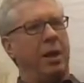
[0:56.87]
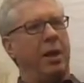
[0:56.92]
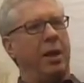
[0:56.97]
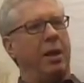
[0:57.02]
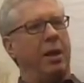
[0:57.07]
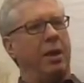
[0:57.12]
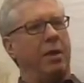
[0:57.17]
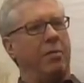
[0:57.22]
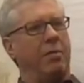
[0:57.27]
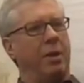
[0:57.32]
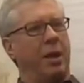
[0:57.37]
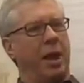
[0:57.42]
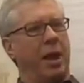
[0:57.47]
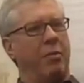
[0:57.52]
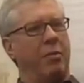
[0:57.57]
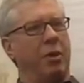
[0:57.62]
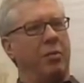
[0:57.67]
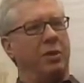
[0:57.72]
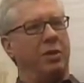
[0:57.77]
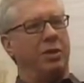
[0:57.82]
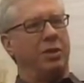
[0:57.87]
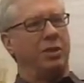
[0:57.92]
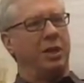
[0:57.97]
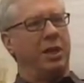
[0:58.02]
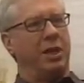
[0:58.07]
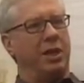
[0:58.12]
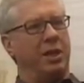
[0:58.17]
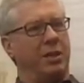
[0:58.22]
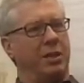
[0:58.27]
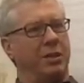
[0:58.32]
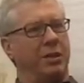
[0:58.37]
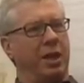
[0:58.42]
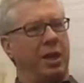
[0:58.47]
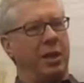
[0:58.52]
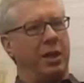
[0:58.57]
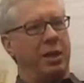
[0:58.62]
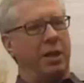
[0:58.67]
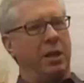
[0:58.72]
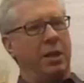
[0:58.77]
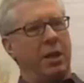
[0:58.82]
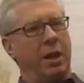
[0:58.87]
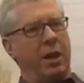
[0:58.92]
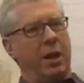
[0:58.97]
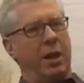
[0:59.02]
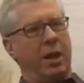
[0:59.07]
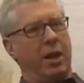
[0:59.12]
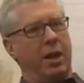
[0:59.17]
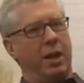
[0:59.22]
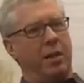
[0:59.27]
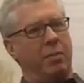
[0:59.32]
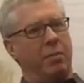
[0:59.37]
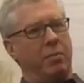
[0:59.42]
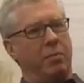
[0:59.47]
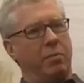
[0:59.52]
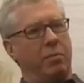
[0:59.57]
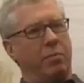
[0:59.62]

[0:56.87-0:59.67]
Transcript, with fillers: Um, and what we see is that uh,